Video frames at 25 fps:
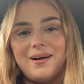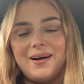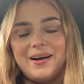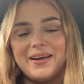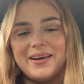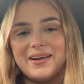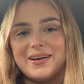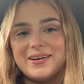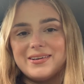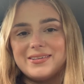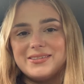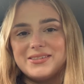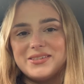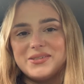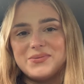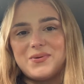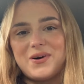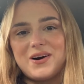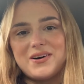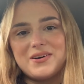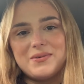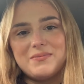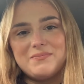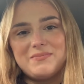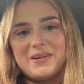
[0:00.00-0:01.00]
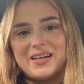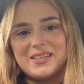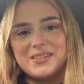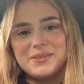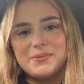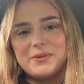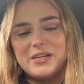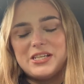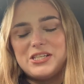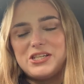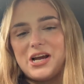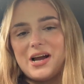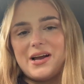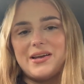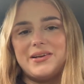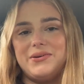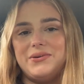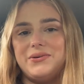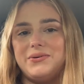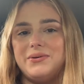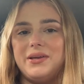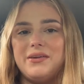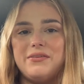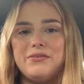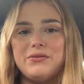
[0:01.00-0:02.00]
Hi hands, welcome back to my
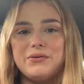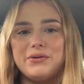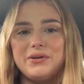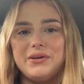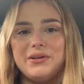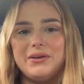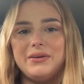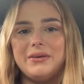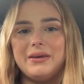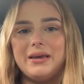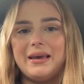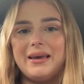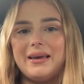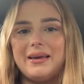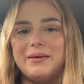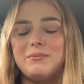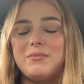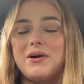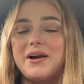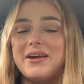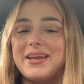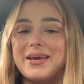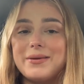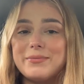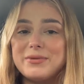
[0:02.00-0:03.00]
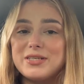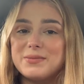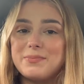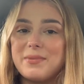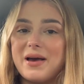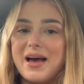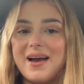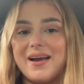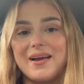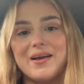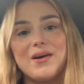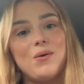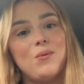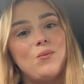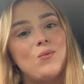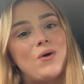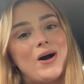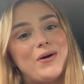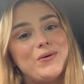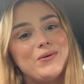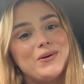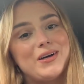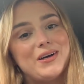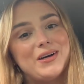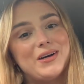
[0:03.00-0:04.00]
channel. If you're new here, my name is Meg,
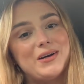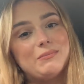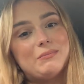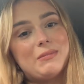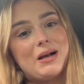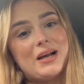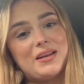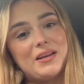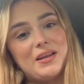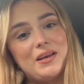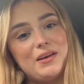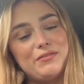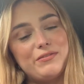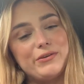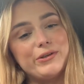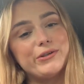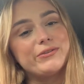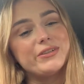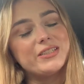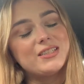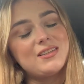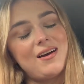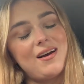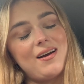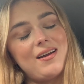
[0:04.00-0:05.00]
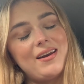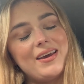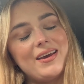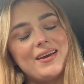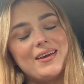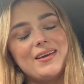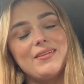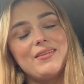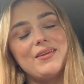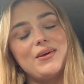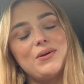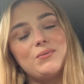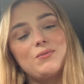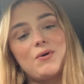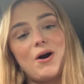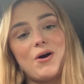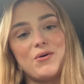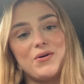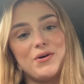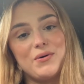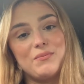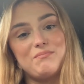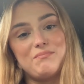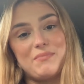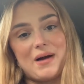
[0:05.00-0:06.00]
welcome, and if you're returning, then
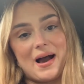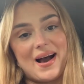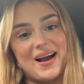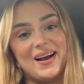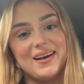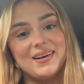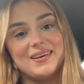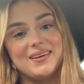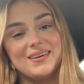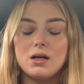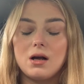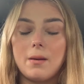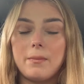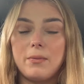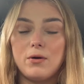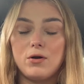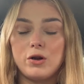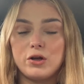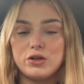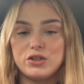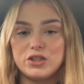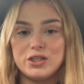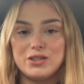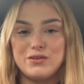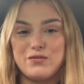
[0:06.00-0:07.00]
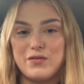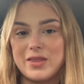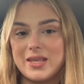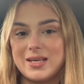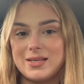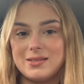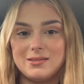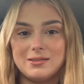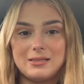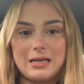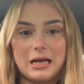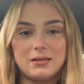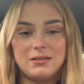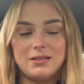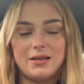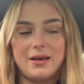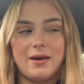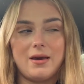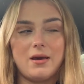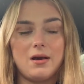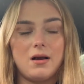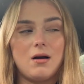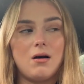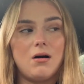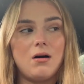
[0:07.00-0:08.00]
welcome back. Apologies for this
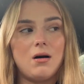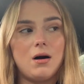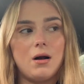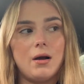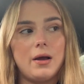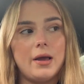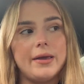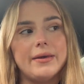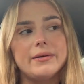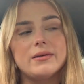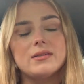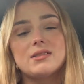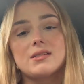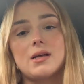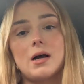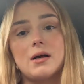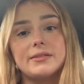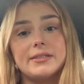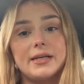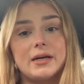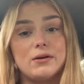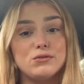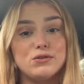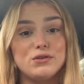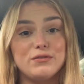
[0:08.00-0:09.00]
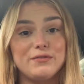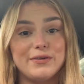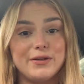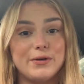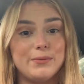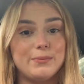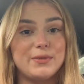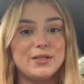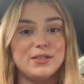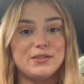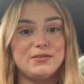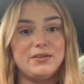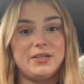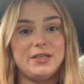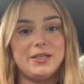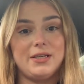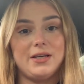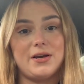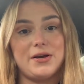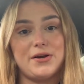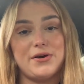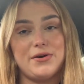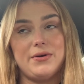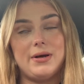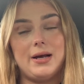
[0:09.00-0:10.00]
setting, I sat down to film this video
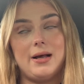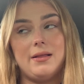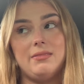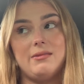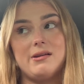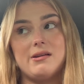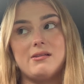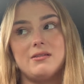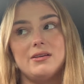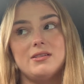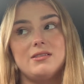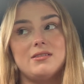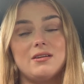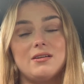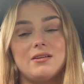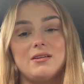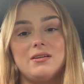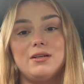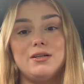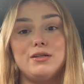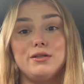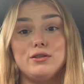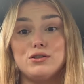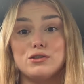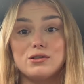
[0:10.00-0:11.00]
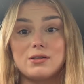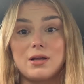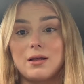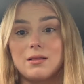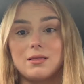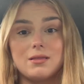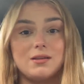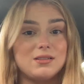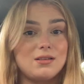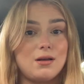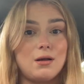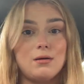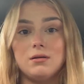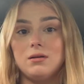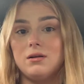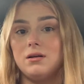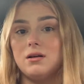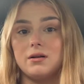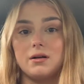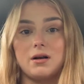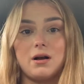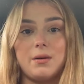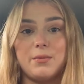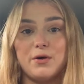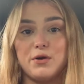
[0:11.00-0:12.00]
and then I suddenly just had this
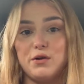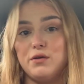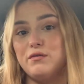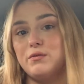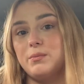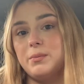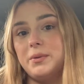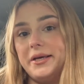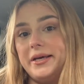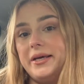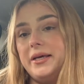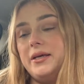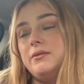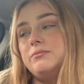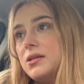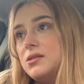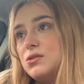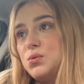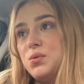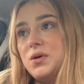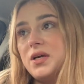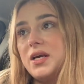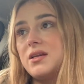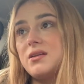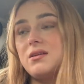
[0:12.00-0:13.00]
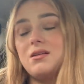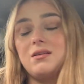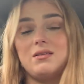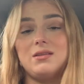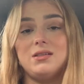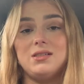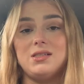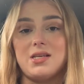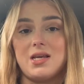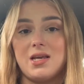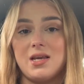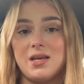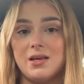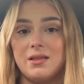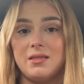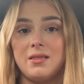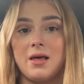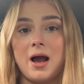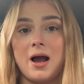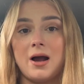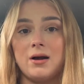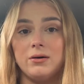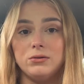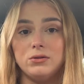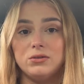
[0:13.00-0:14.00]
hunger come over me and we had nothing to eat in the
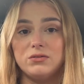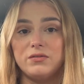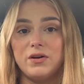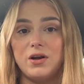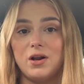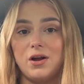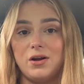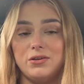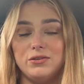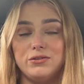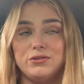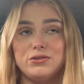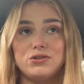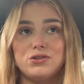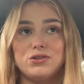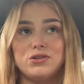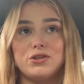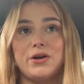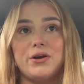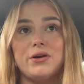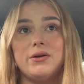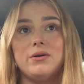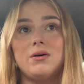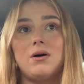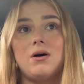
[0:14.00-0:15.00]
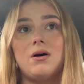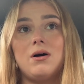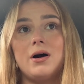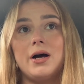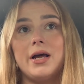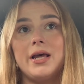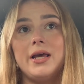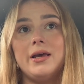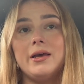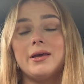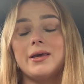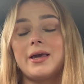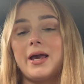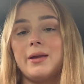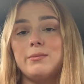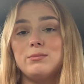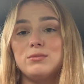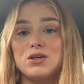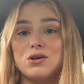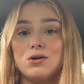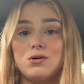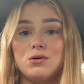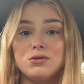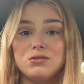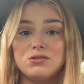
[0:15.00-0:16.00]
house for lunch, so I came
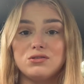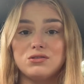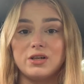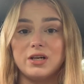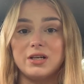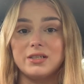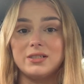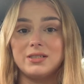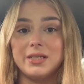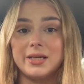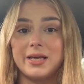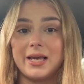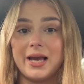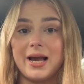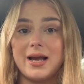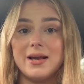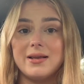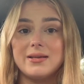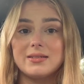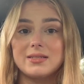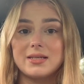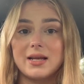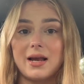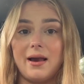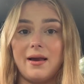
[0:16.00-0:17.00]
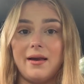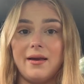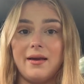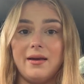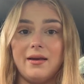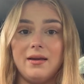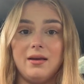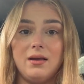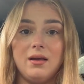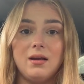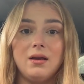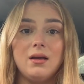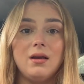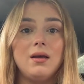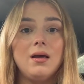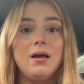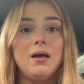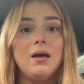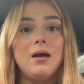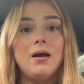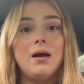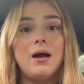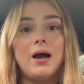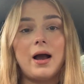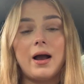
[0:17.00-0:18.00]
to Costa to get a
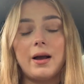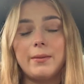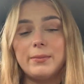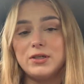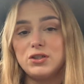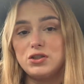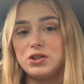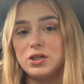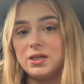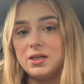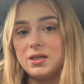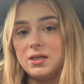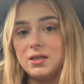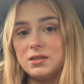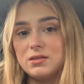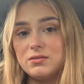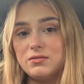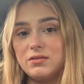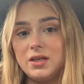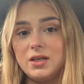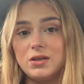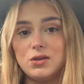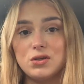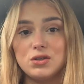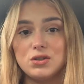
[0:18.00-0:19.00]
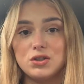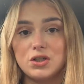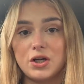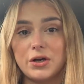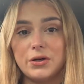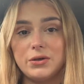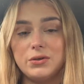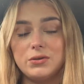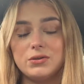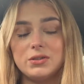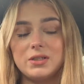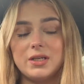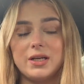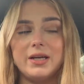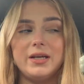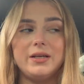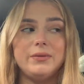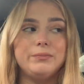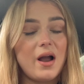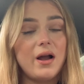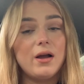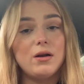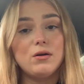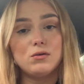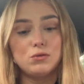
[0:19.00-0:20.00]
ham and cheese vegan
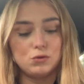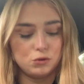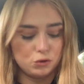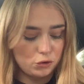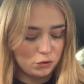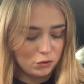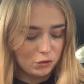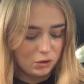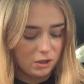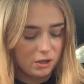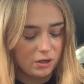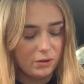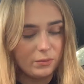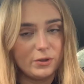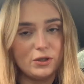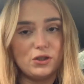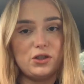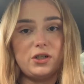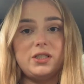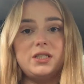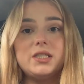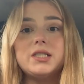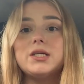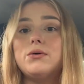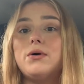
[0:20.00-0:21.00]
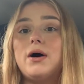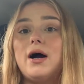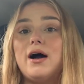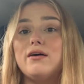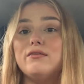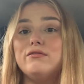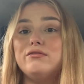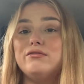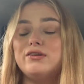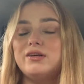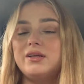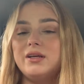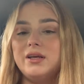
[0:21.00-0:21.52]
toasty and a hot chocolate, which I still have